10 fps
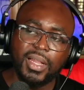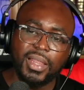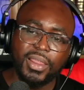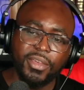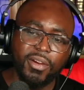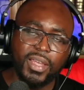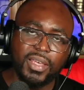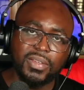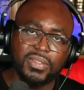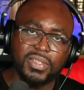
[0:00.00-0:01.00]
there
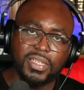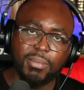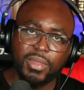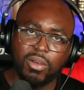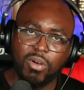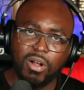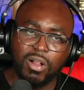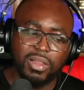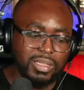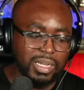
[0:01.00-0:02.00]
is something
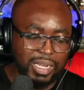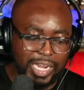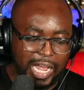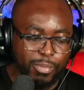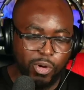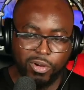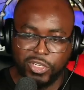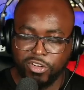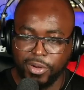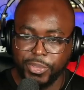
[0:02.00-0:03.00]
called the Clobber
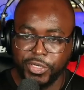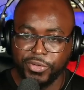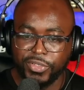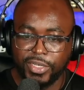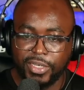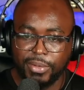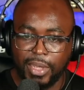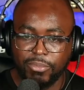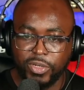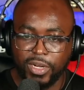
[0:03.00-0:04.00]
Scriptures. Uh,
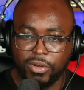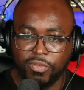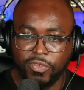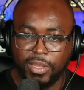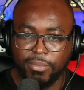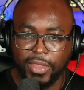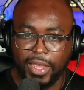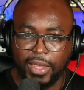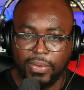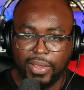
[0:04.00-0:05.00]
I'm trying to look for them
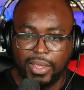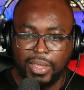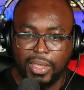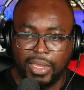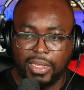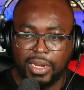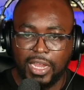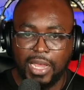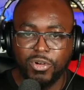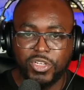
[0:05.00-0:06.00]
now. And the
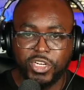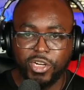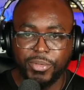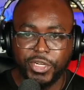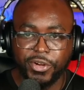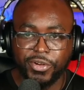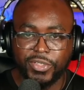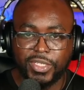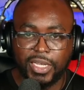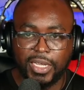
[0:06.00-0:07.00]
Clobber
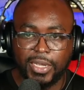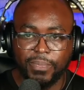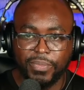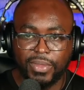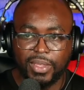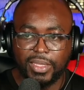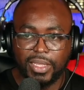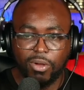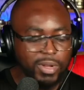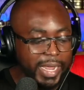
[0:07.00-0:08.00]
Scriptures, um,
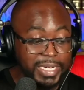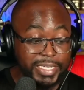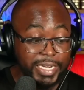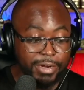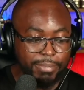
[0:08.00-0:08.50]
the whole idea